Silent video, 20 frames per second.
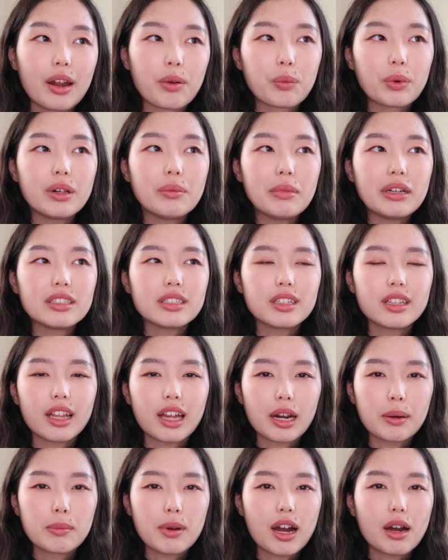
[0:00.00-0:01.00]
I will mention
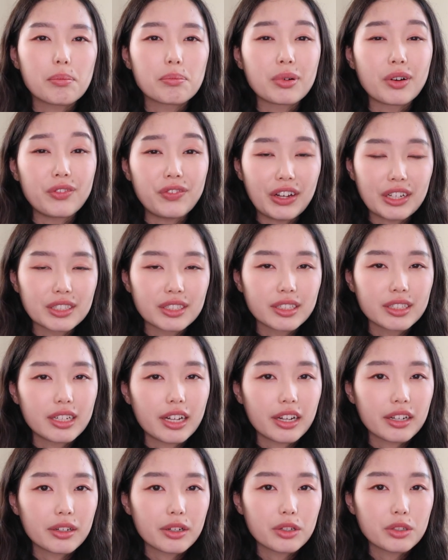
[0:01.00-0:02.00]
that I'm not professionally
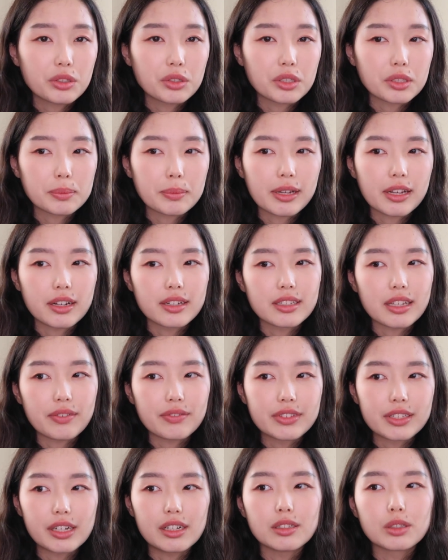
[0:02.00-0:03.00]
diagnosed just because
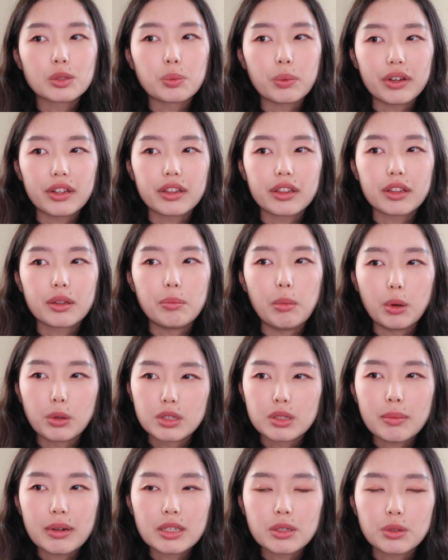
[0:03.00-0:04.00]
I've dealt with
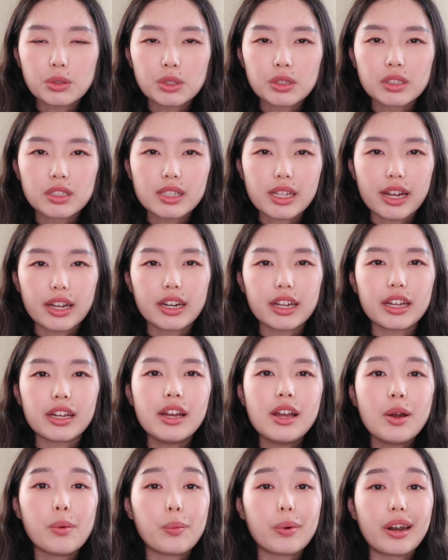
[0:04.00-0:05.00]
most of my social anxiety
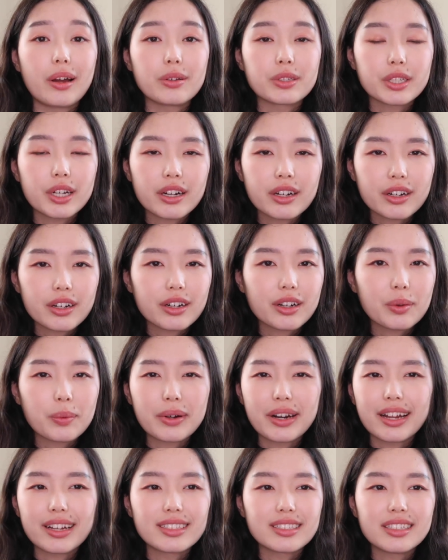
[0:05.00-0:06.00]
when I was younger,
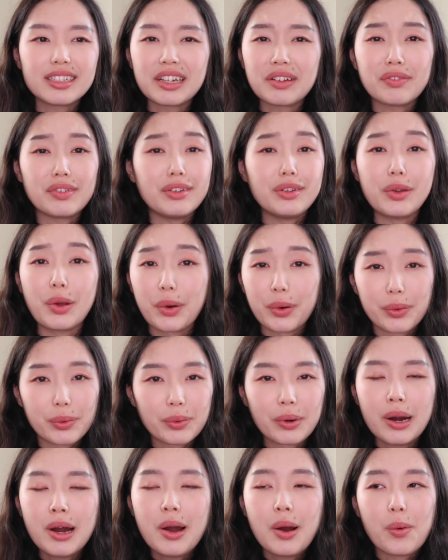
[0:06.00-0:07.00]
when I didn't even
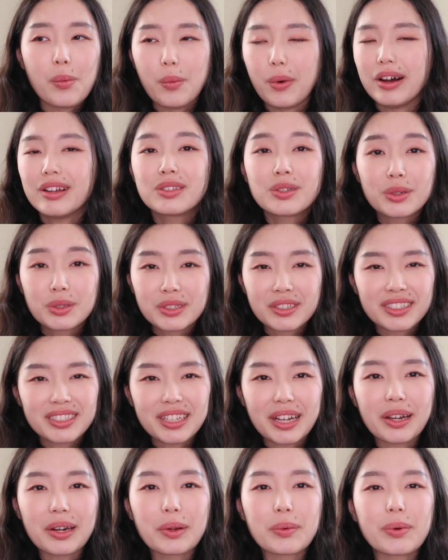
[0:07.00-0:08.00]
know what social
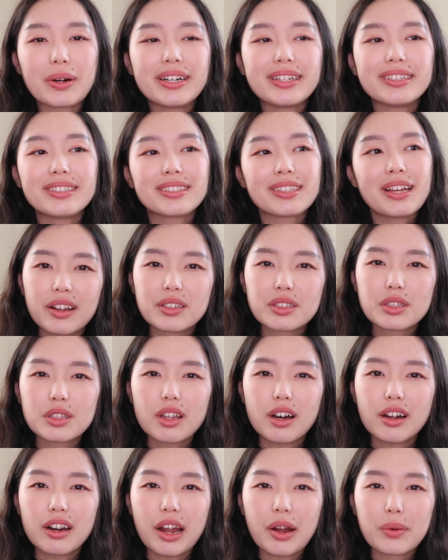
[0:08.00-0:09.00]
anxiety was. I just
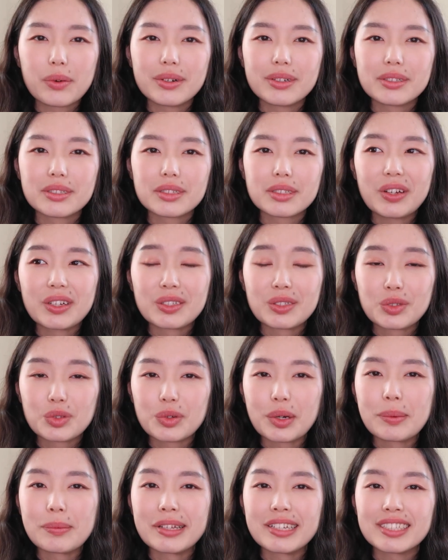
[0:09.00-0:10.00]
thought I was
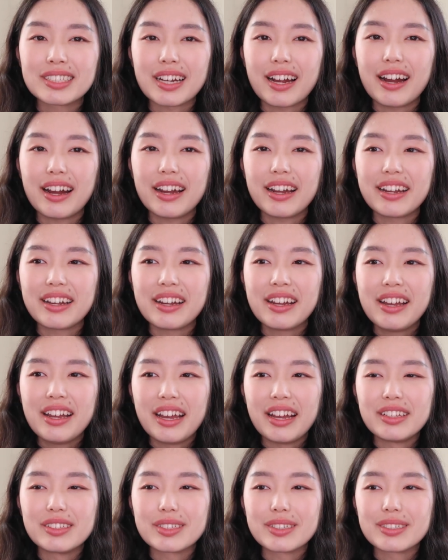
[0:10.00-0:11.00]
extremely shy
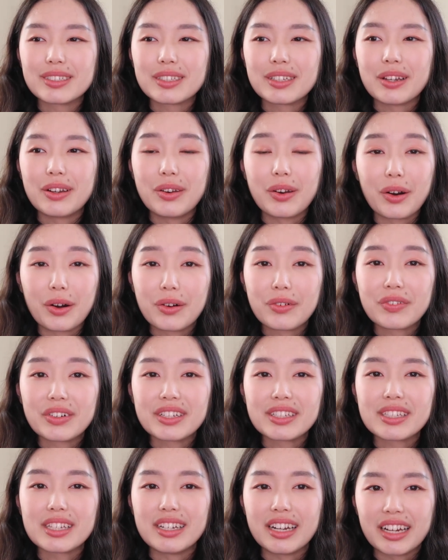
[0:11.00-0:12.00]
and just
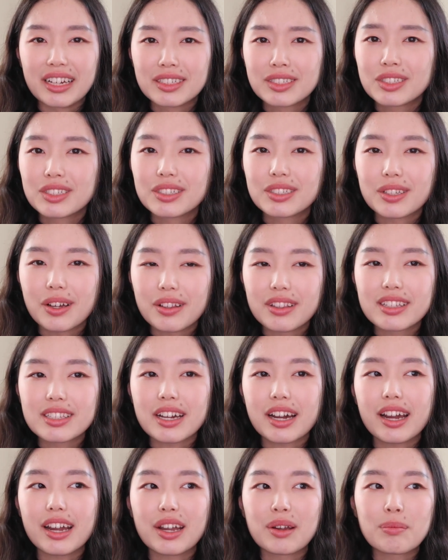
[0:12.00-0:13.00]
nervous and anxious all the
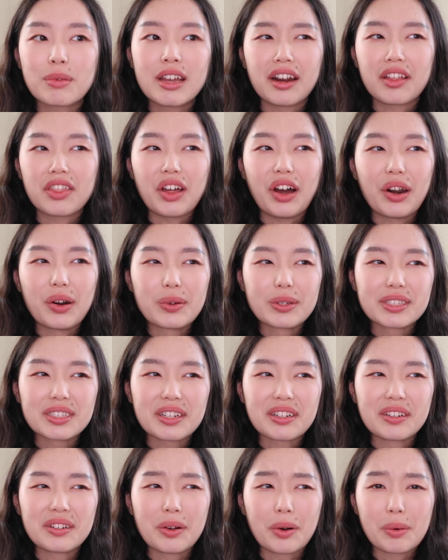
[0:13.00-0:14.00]
time, and I thought it was
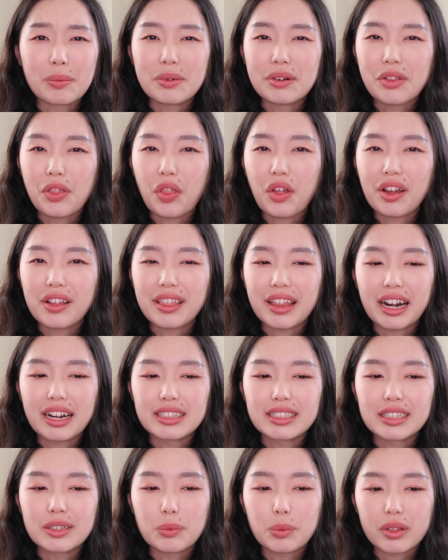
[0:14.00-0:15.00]
a normal thing that
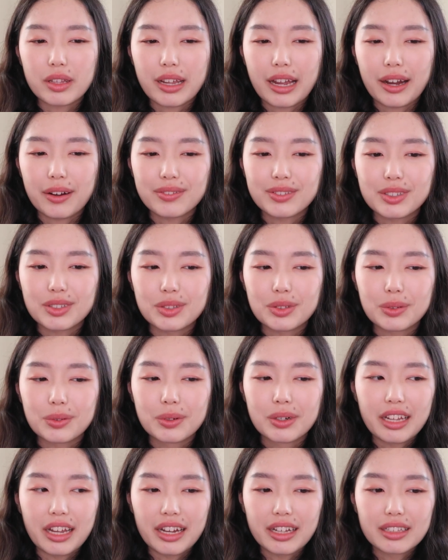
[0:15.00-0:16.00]
I didn't really have
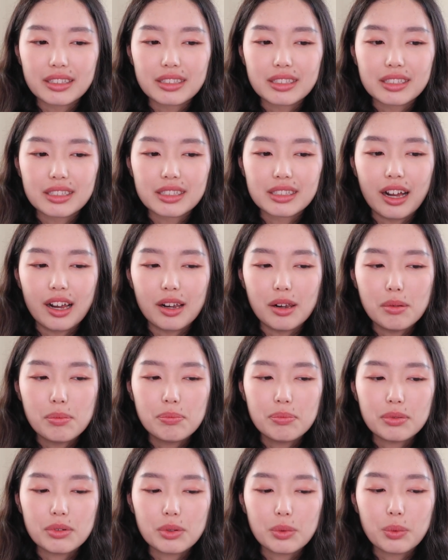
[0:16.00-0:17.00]
to get
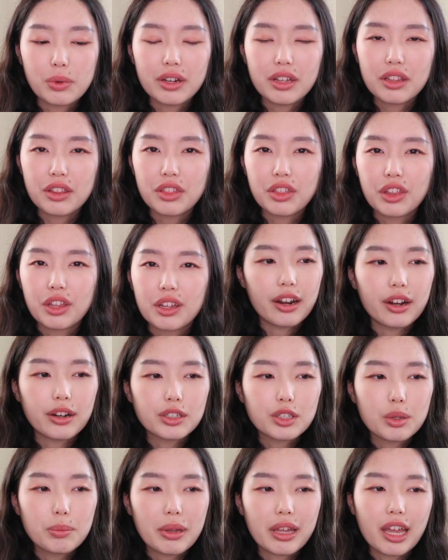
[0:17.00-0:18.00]
help with. I
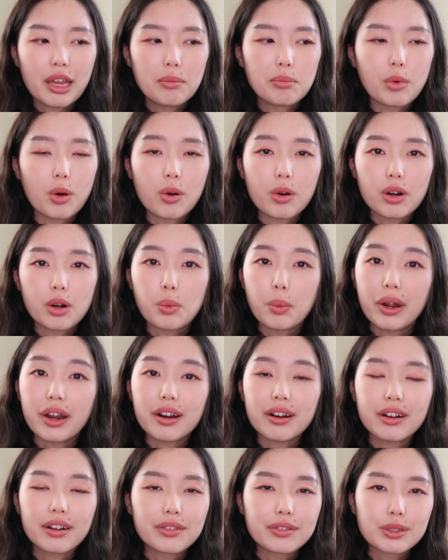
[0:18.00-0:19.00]
also became more
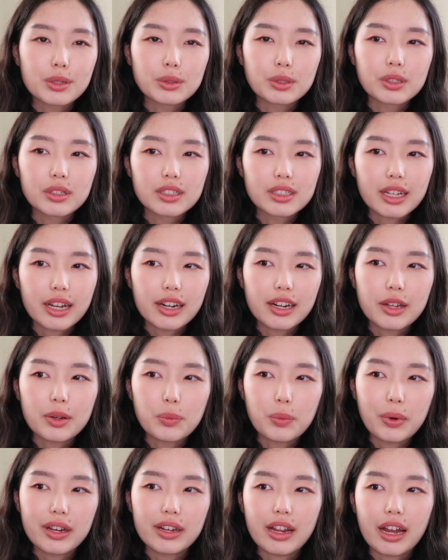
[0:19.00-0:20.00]
aware of social anxiety
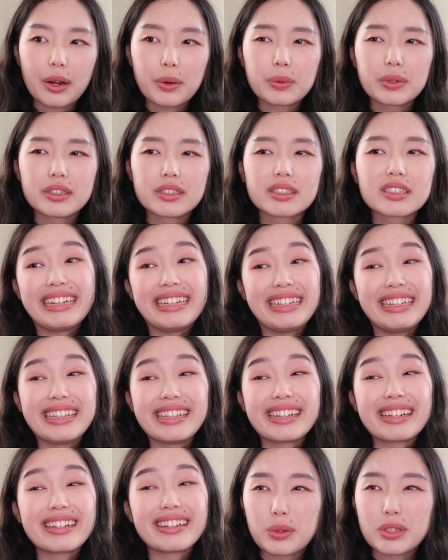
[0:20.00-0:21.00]
when I was
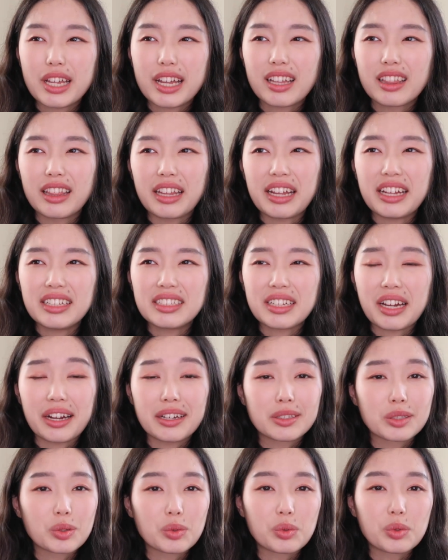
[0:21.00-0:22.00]
in, it was like late
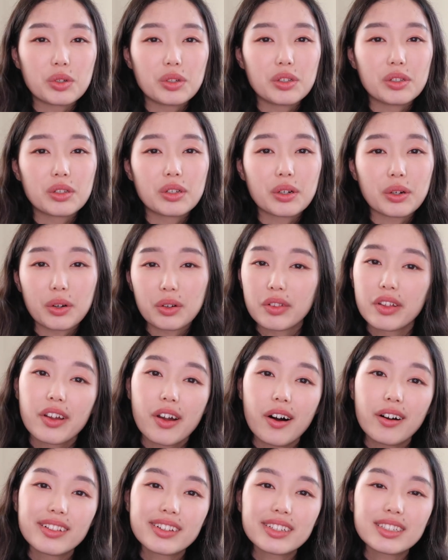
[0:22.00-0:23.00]
high school, early
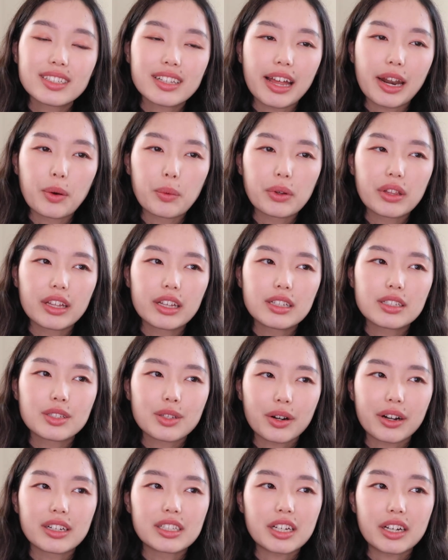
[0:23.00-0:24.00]
college that I really
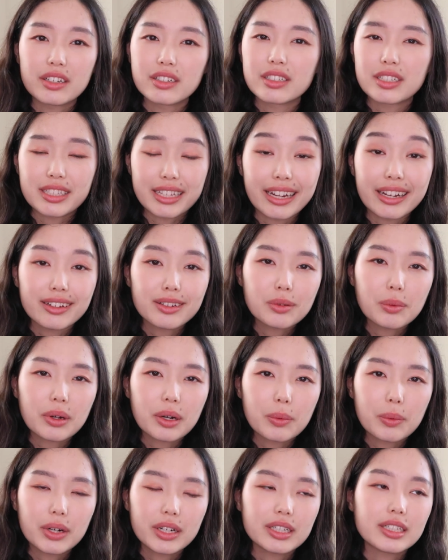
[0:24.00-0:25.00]
started to understand what
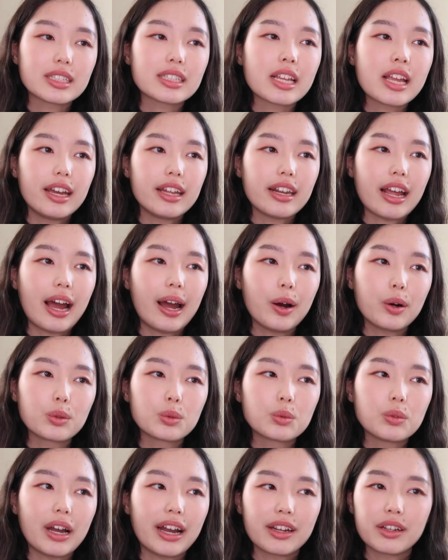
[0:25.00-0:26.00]
it was and
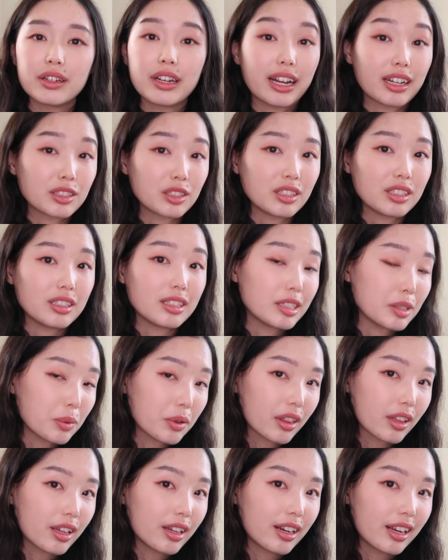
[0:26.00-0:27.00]
how I could actually deal
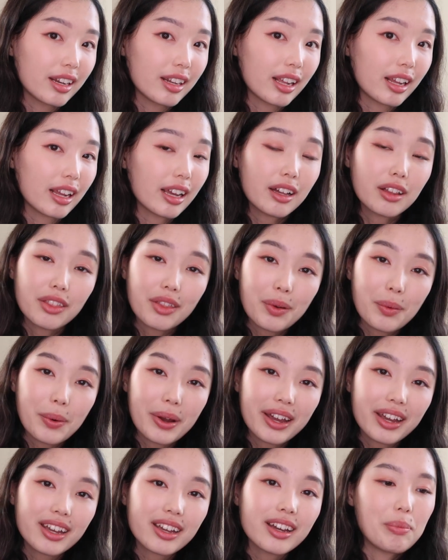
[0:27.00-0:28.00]
with it in a healthy
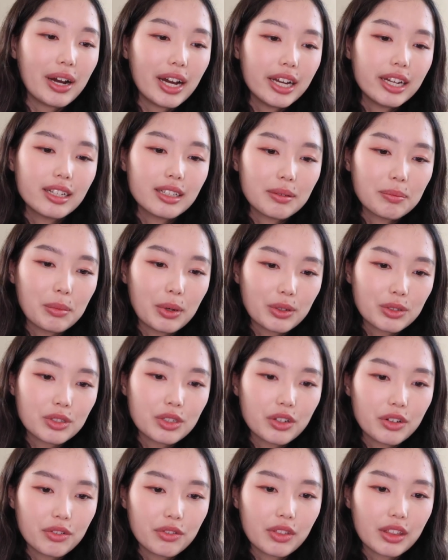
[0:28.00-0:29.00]
way. But most
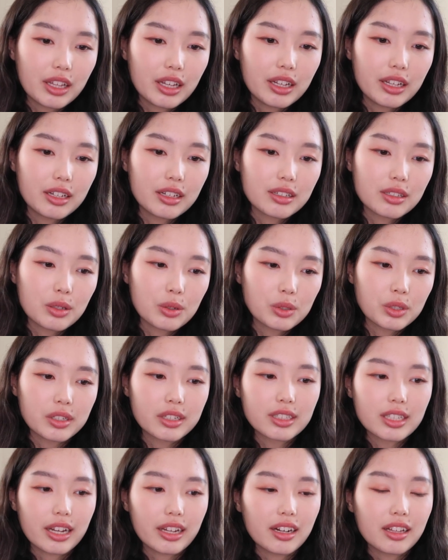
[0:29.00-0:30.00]
of the social
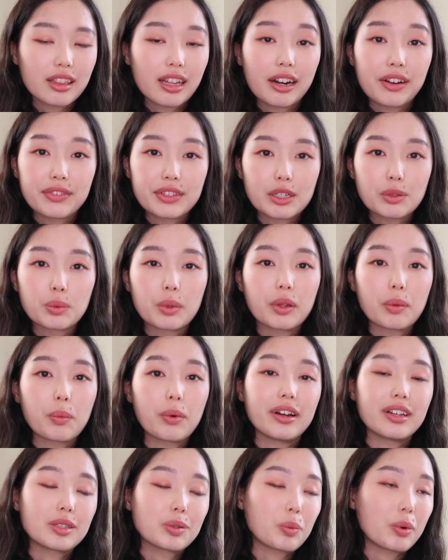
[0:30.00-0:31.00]
anxiety that I've dealt with
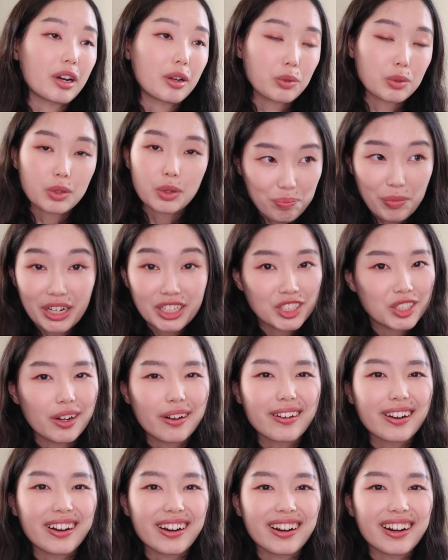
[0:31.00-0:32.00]
was when I was much
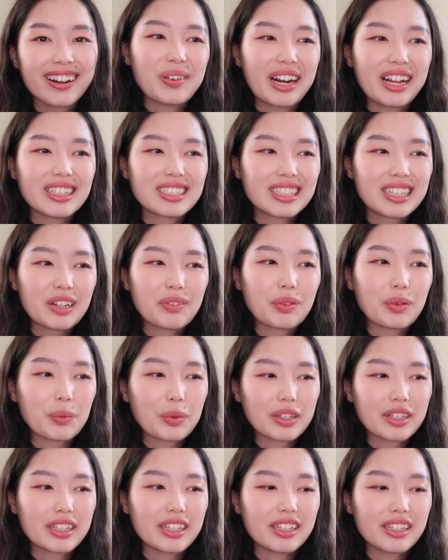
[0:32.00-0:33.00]
younger, when I didn't even
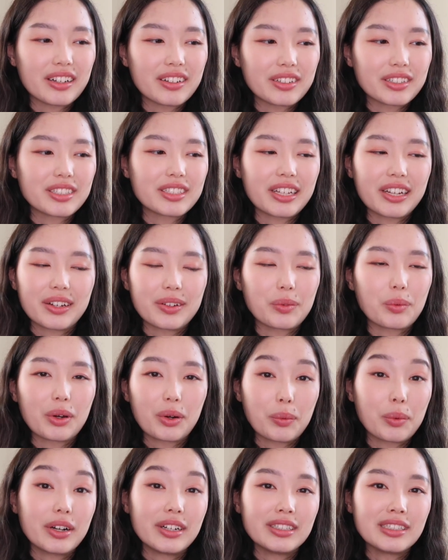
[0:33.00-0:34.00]
really understand
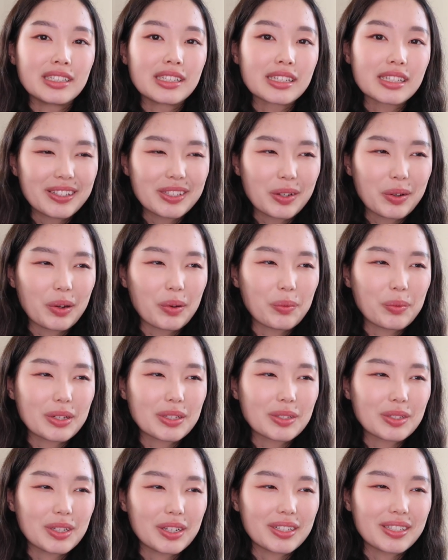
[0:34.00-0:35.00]
what it was. And so it
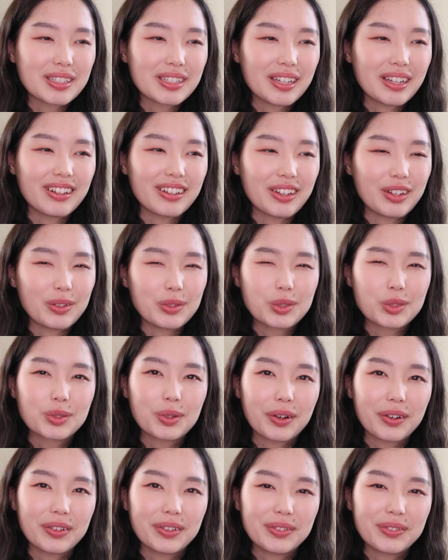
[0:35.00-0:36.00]
was just a huge
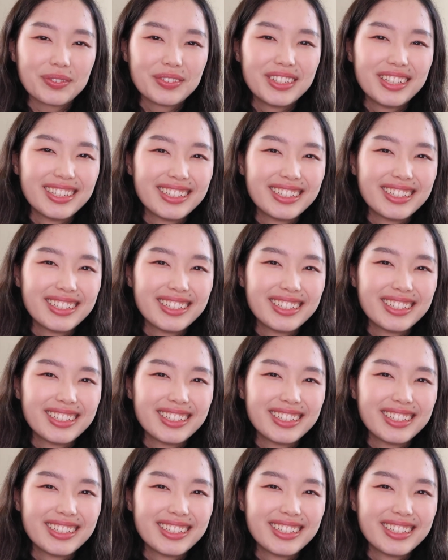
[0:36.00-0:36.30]
struggle.